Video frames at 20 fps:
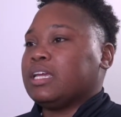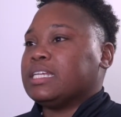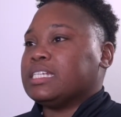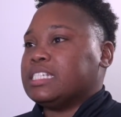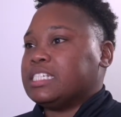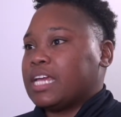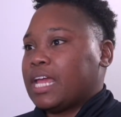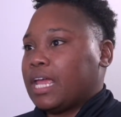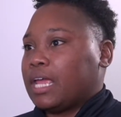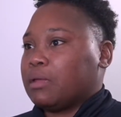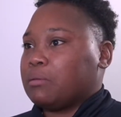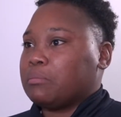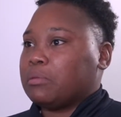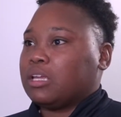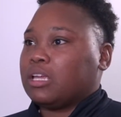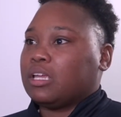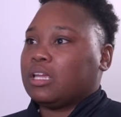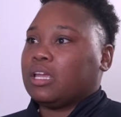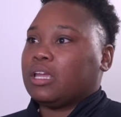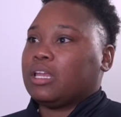
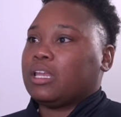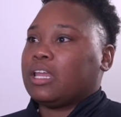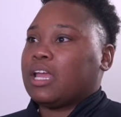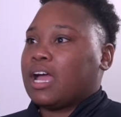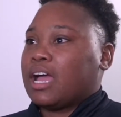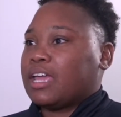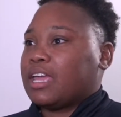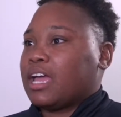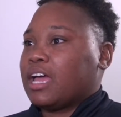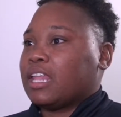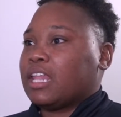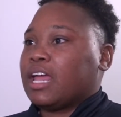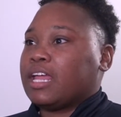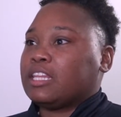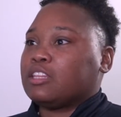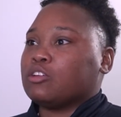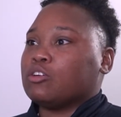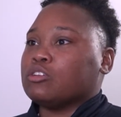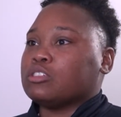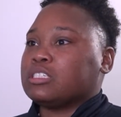Jamie and Yaya,
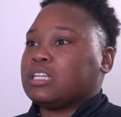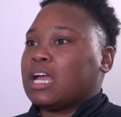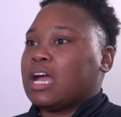like those